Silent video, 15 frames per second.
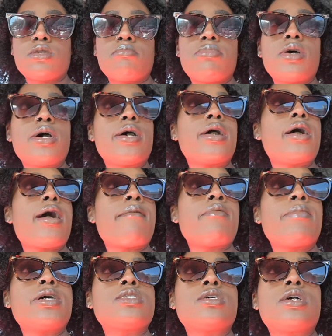but I'm
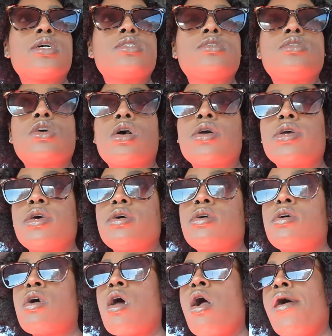about to head to
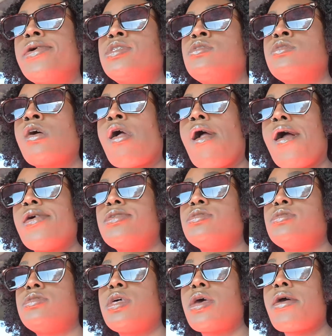Target
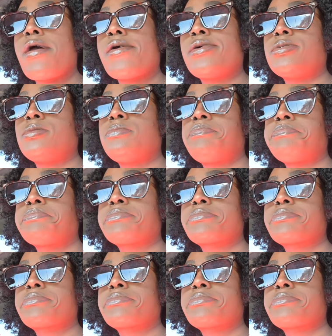and then